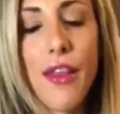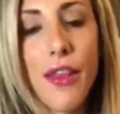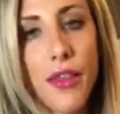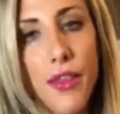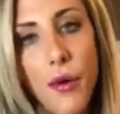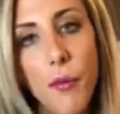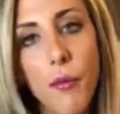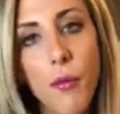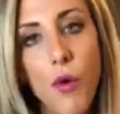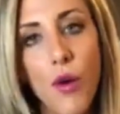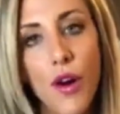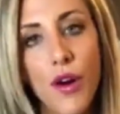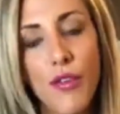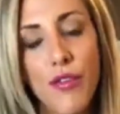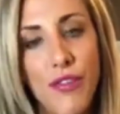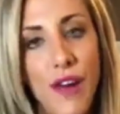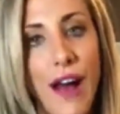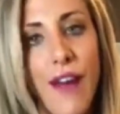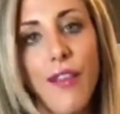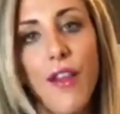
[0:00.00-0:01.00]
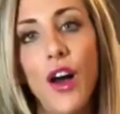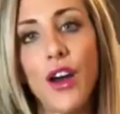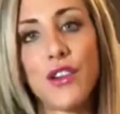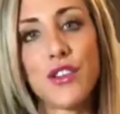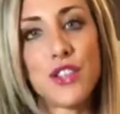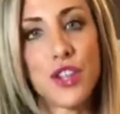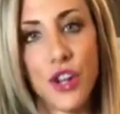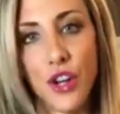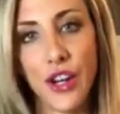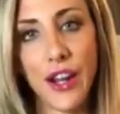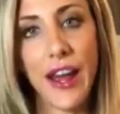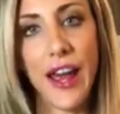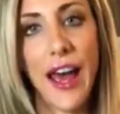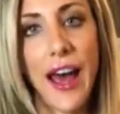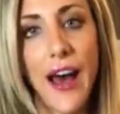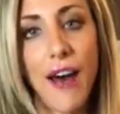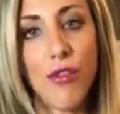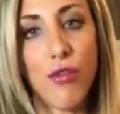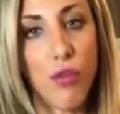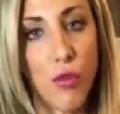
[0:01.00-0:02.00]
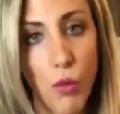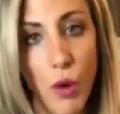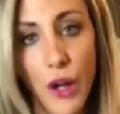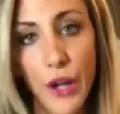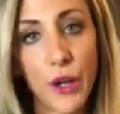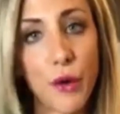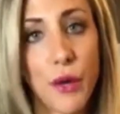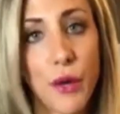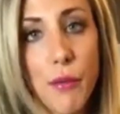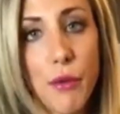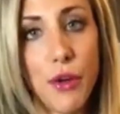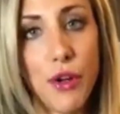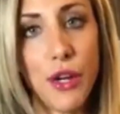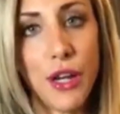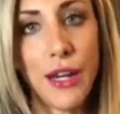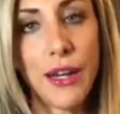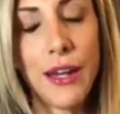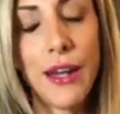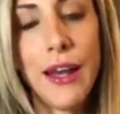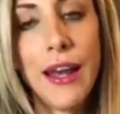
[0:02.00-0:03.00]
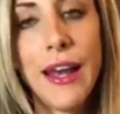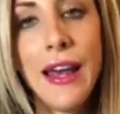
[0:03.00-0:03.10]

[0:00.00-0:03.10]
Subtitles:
the more fat loss you're gonna have while you're rebooting.